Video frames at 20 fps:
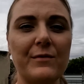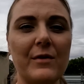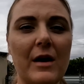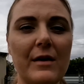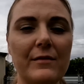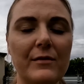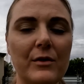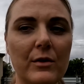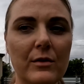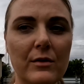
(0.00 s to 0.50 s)

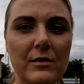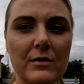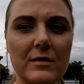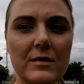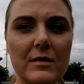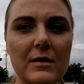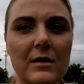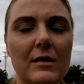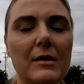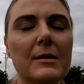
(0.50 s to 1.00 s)
5
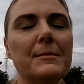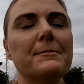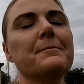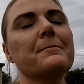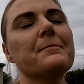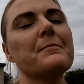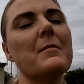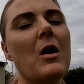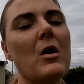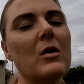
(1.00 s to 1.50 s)
years.
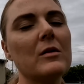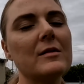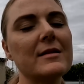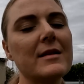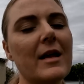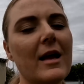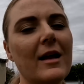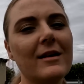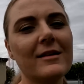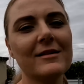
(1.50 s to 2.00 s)
My heart
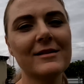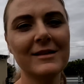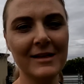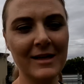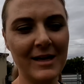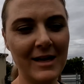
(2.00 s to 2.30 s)
sank,